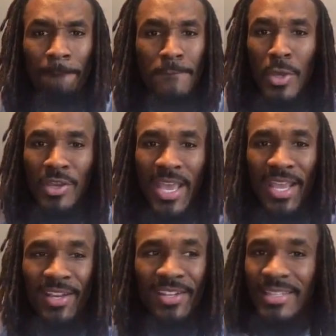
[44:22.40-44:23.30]
You
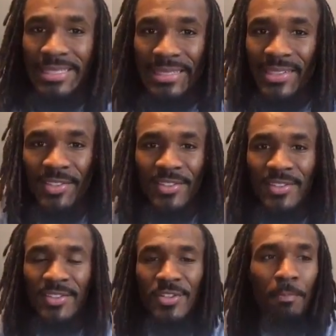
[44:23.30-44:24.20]

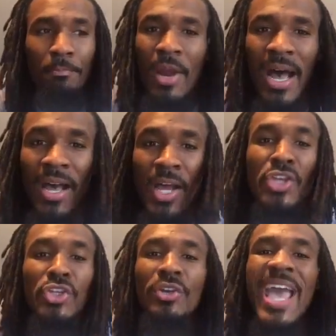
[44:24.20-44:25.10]
can't, bruh,
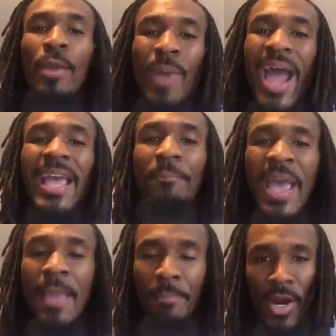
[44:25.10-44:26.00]
you can't write a
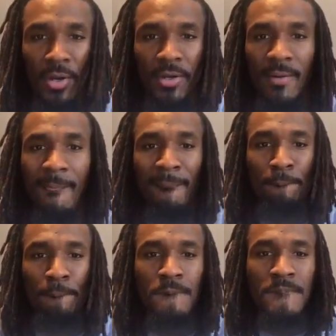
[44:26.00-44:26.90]
paper.
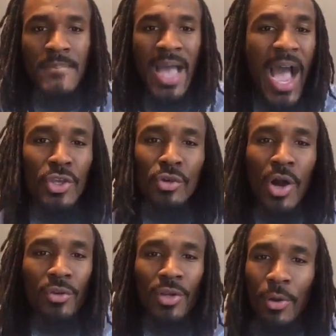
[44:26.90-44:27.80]
How you
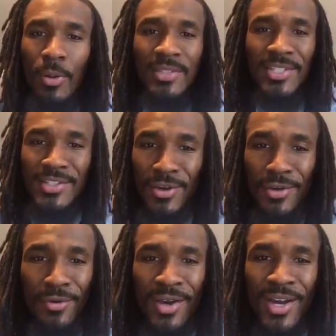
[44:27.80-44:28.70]
gonna know what to
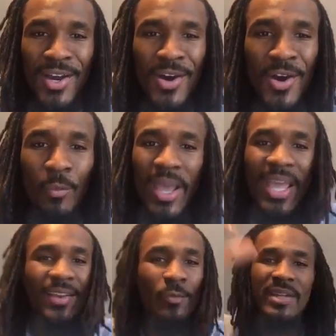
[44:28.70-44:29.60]
do
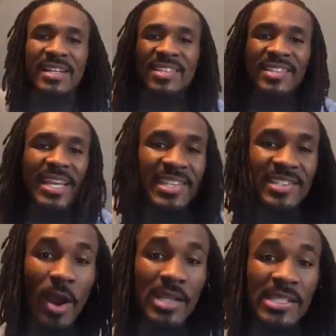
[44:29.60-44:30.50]
when, when the city
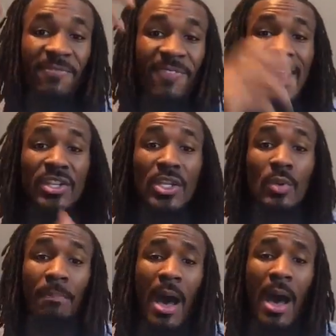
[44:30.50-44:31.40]
starts fighting
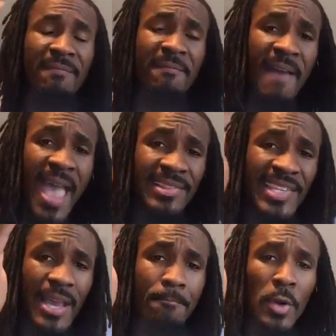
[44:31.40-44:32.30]
you about
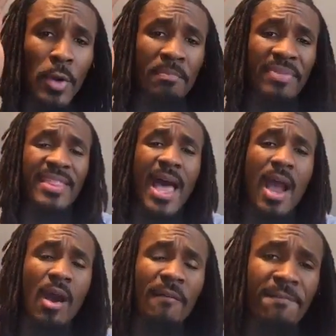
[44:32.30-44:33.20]
advancing a movement that they
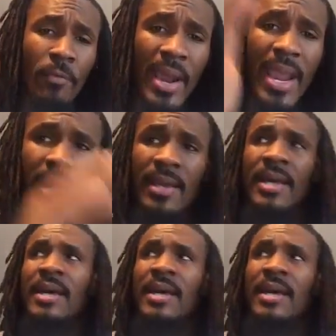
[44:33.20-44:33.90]
are afraid